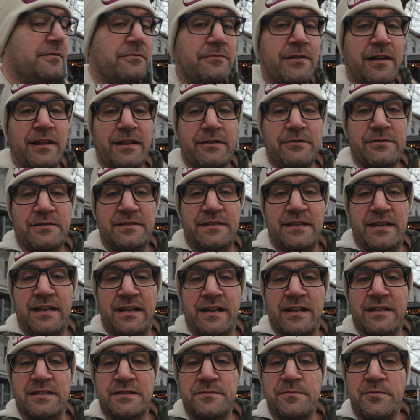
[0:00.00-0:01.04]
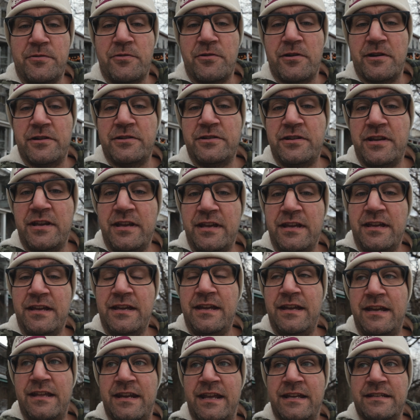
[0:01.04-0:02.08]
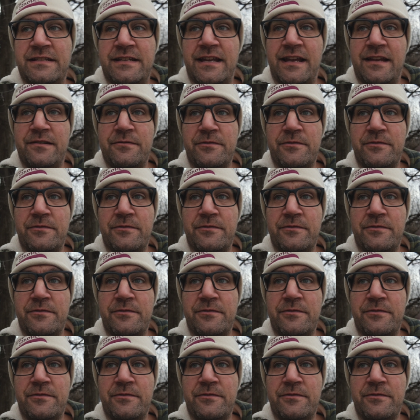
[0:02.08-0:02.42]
while he was sitting on his porch. And I said,